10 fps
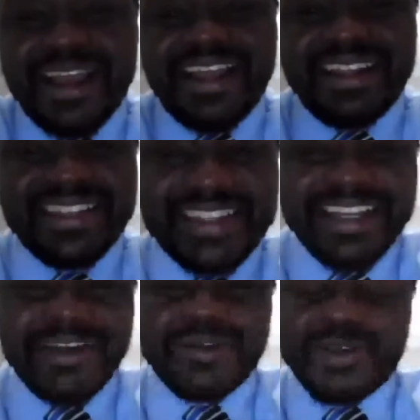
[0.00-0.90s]
Islands. I
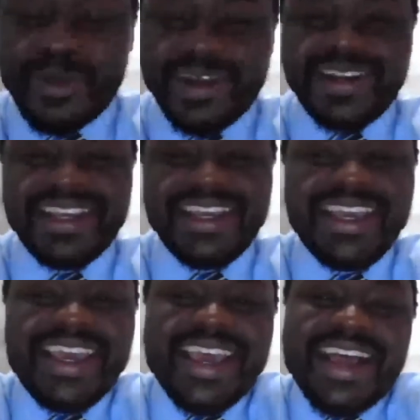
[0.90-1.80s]
know it's weird.
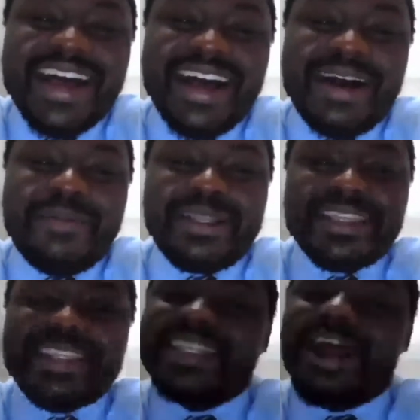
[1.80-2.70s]
But
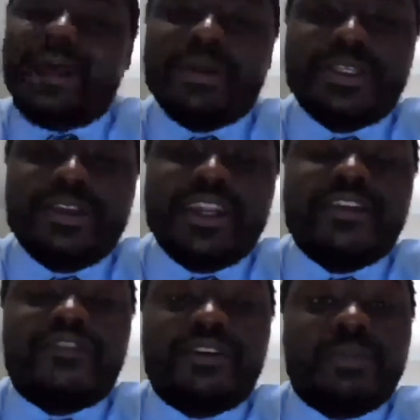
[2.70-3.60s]
this is an
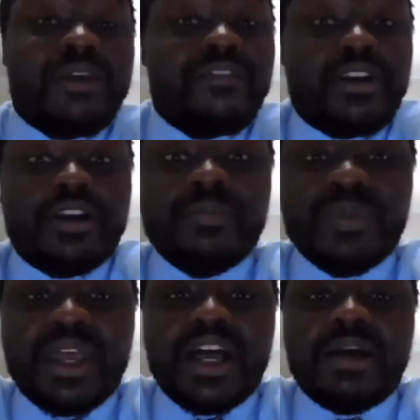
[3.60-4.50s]
opportunity for my
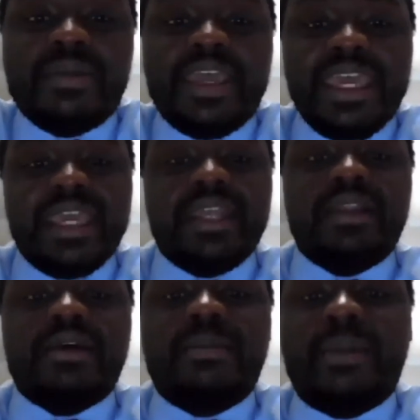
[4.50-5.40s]
firm and
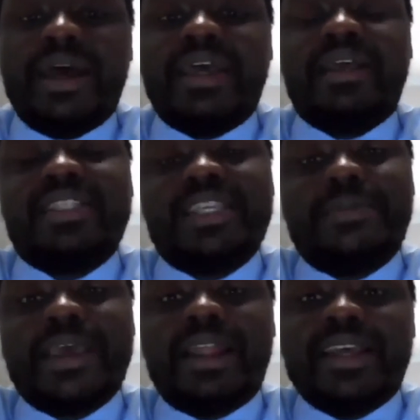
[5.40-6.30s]
my
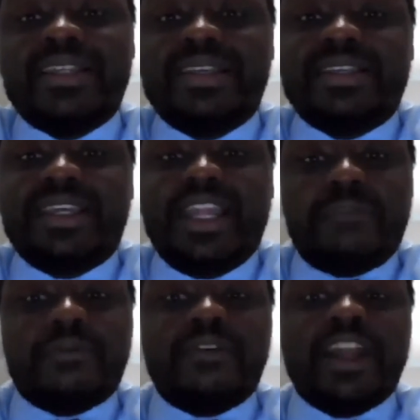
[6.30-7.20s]
CPA license, and
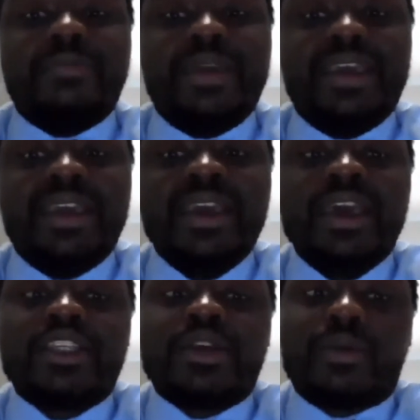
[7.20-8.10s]
that provided me
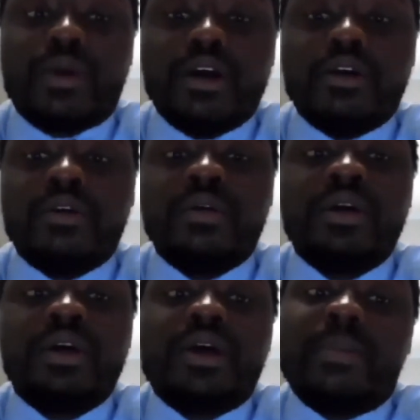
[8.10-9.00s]
to grow
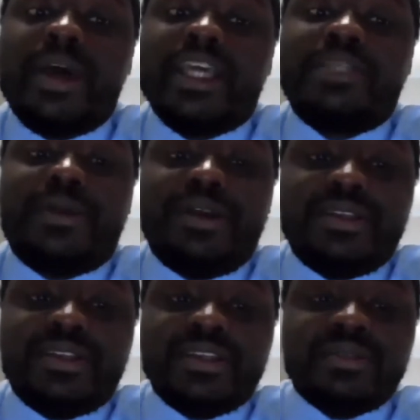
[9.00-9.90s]
my
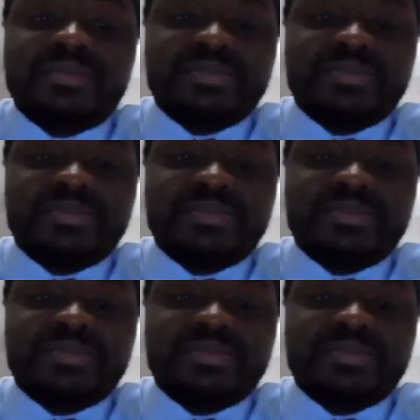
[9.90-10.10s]
experiences.